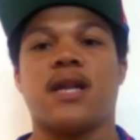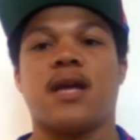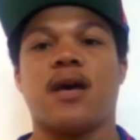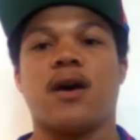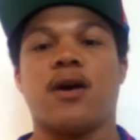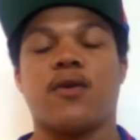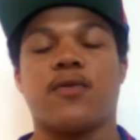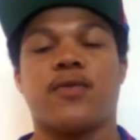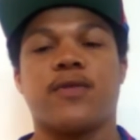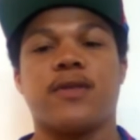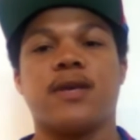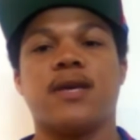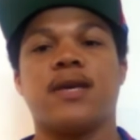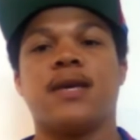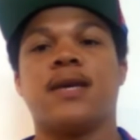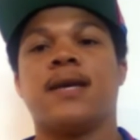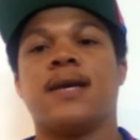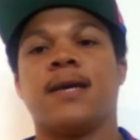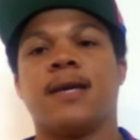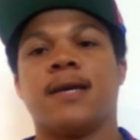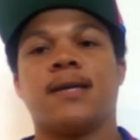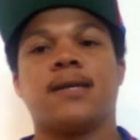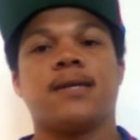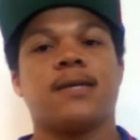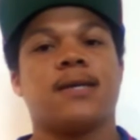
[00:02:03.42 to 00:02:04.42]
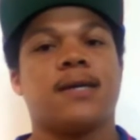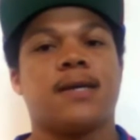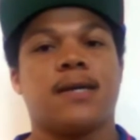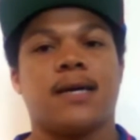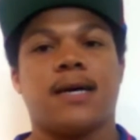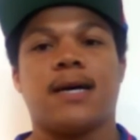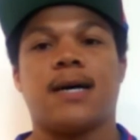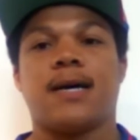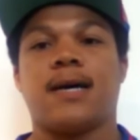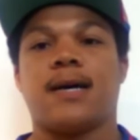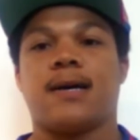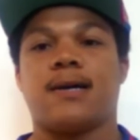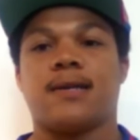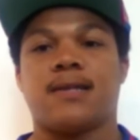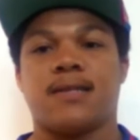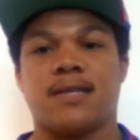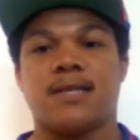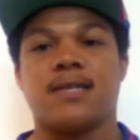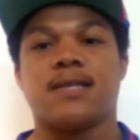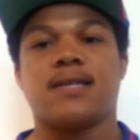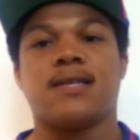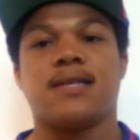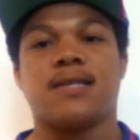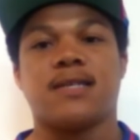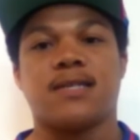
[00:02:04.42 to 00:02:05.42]
healthy.
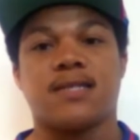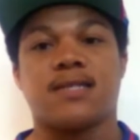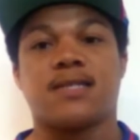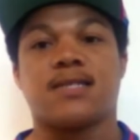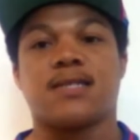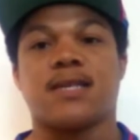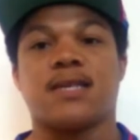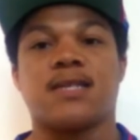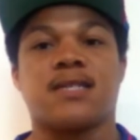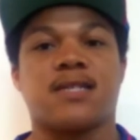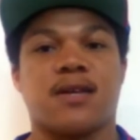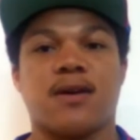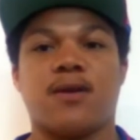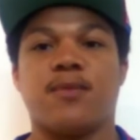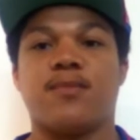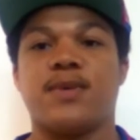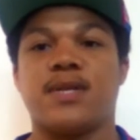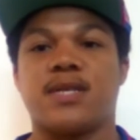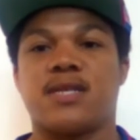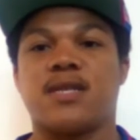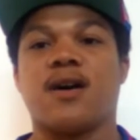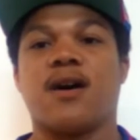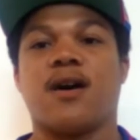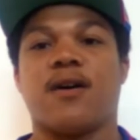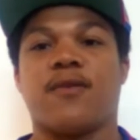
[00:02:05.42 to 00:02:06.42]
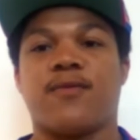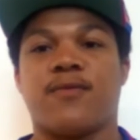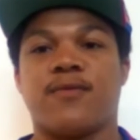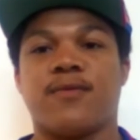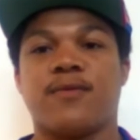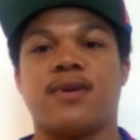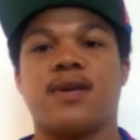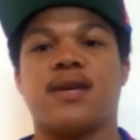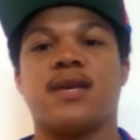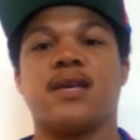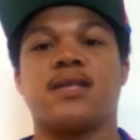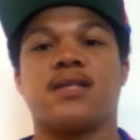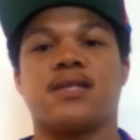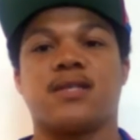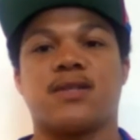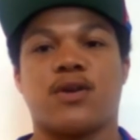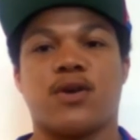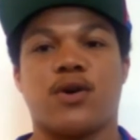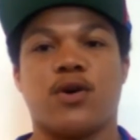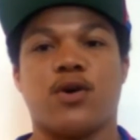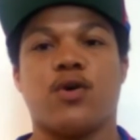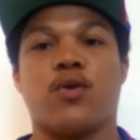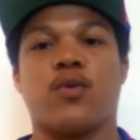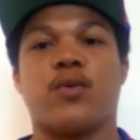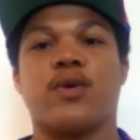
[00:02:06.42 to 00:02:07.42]
It's going to be tough. It's
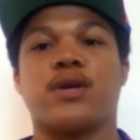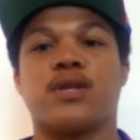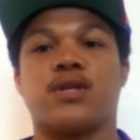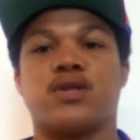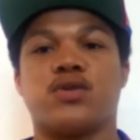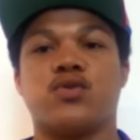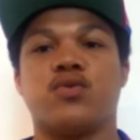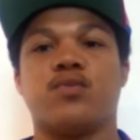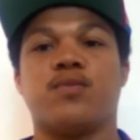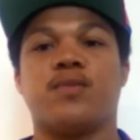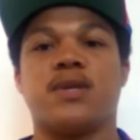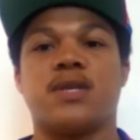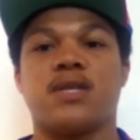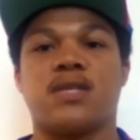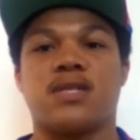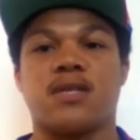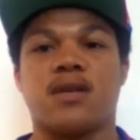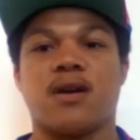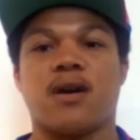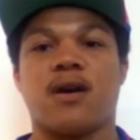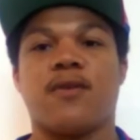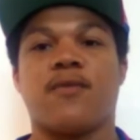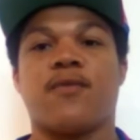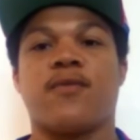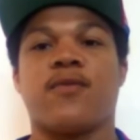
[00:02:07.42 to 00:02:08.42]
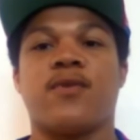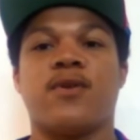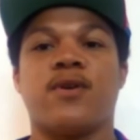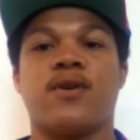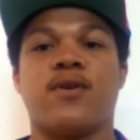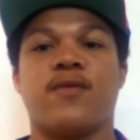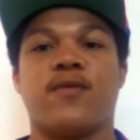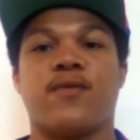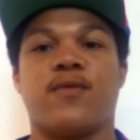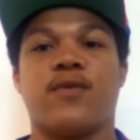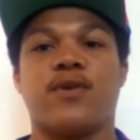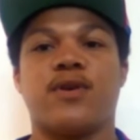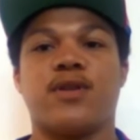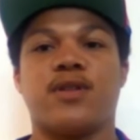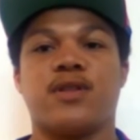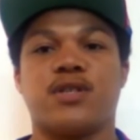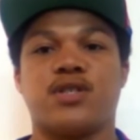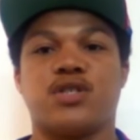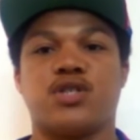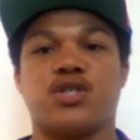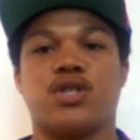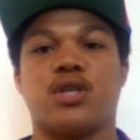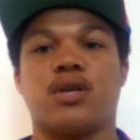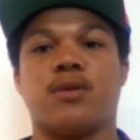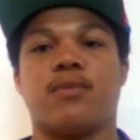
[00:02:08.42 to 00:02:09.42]
going to be tough for the
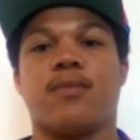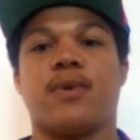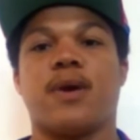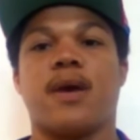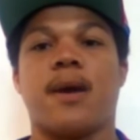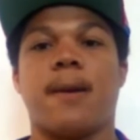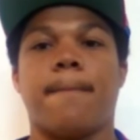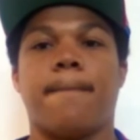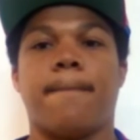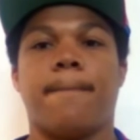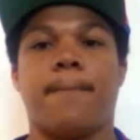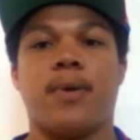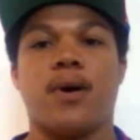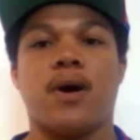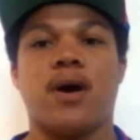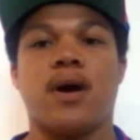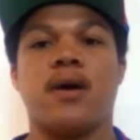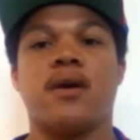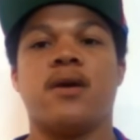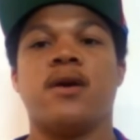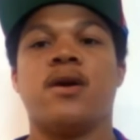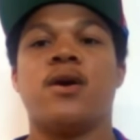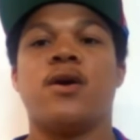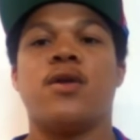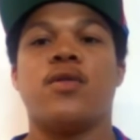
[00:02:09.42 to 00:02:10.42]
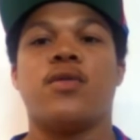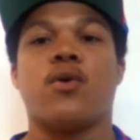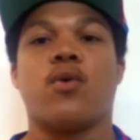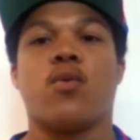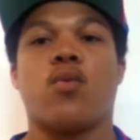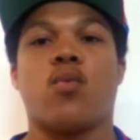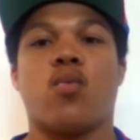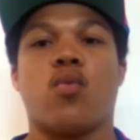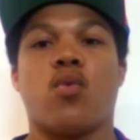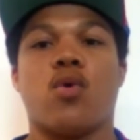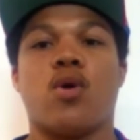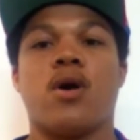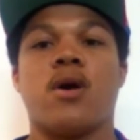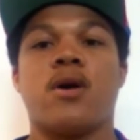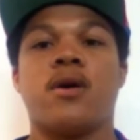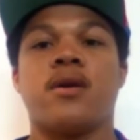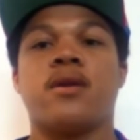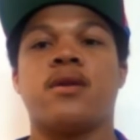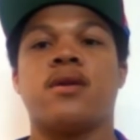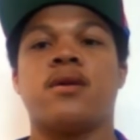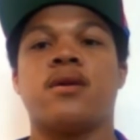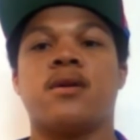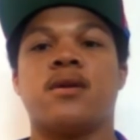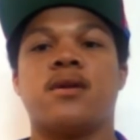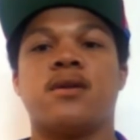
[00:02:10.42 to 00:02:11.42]
G-Man. But the
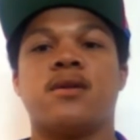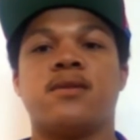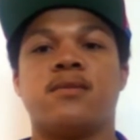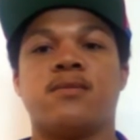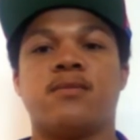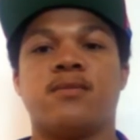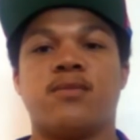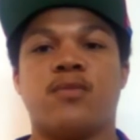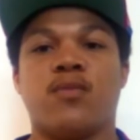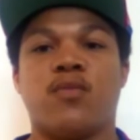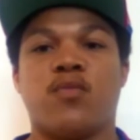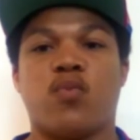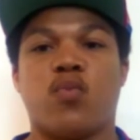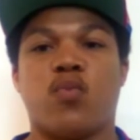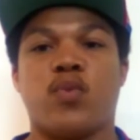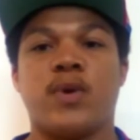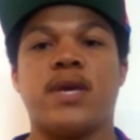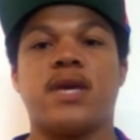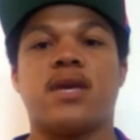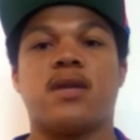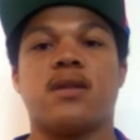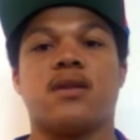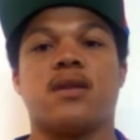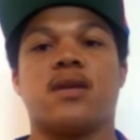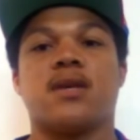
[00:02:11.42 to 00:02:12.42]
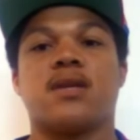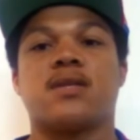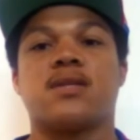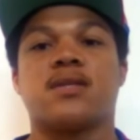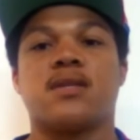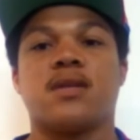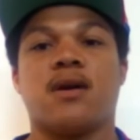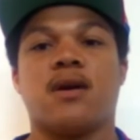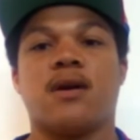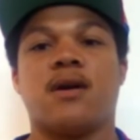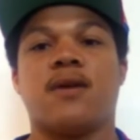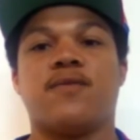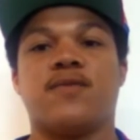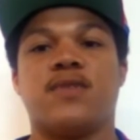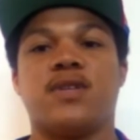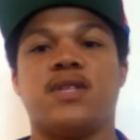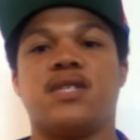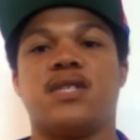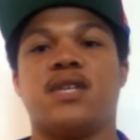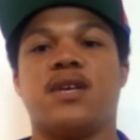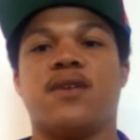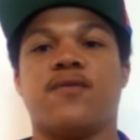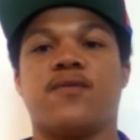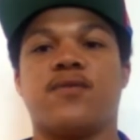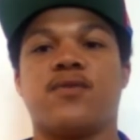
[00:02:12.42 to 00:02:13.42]
one weakness of the
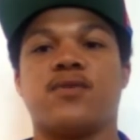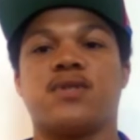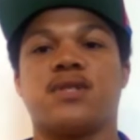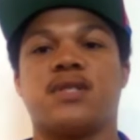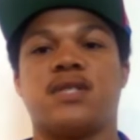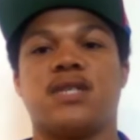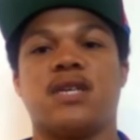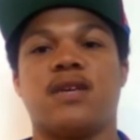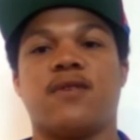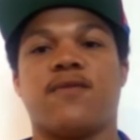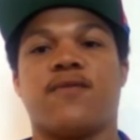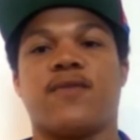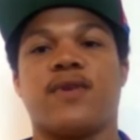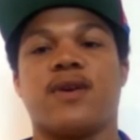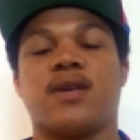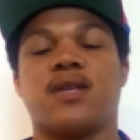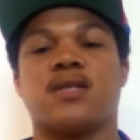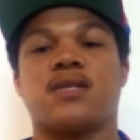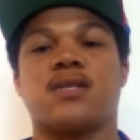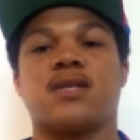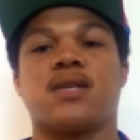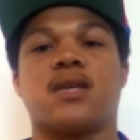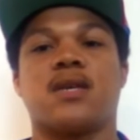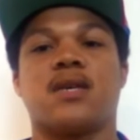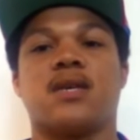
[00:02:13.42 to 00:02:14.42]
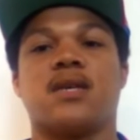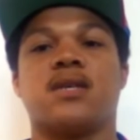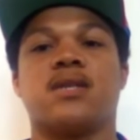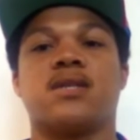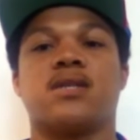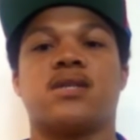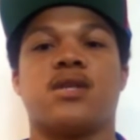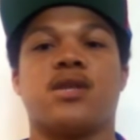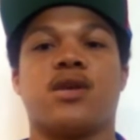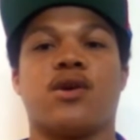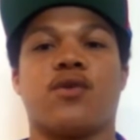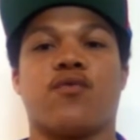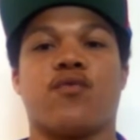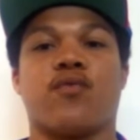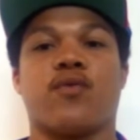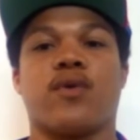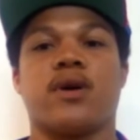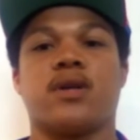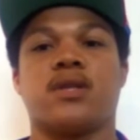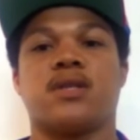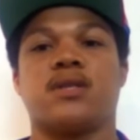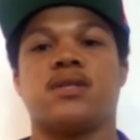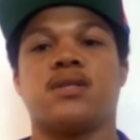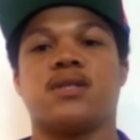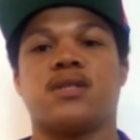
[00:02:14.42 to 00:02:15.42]
Denver's defense is their
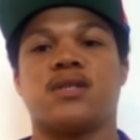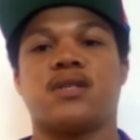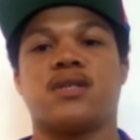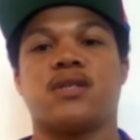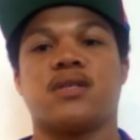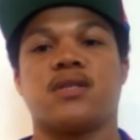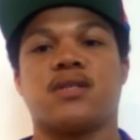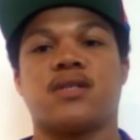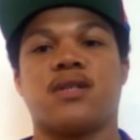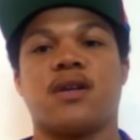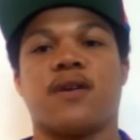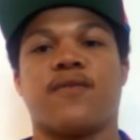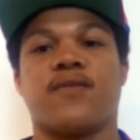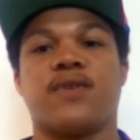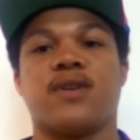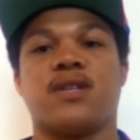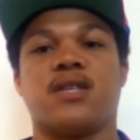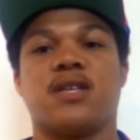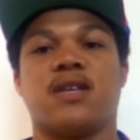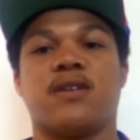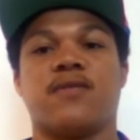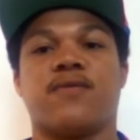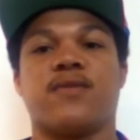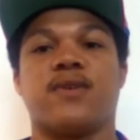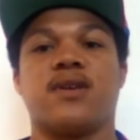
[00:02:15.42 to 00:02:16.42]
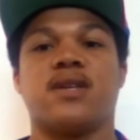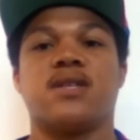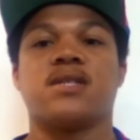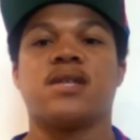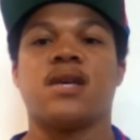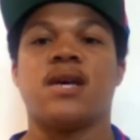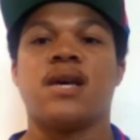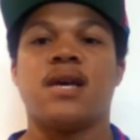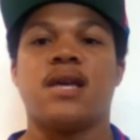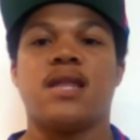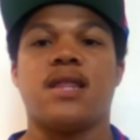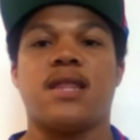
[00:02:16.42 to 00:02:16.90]
run-stuffing defense.